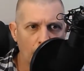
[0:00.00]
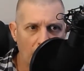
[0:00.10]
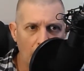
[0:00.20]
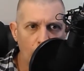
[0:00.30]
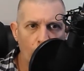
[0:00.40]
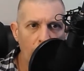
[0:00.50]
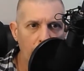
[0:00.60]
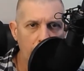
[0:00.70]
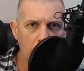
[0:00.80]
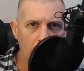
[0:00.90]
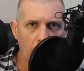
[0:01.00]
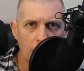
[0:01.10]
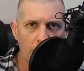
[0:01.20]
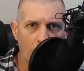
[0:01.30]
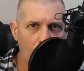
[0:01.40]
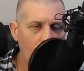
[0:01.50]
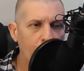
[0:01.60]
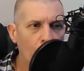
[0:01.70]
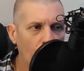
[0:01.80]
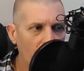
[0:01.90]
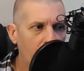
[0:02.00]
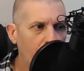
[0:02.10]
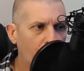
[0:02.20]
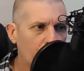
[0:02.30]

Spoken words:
my way, all the way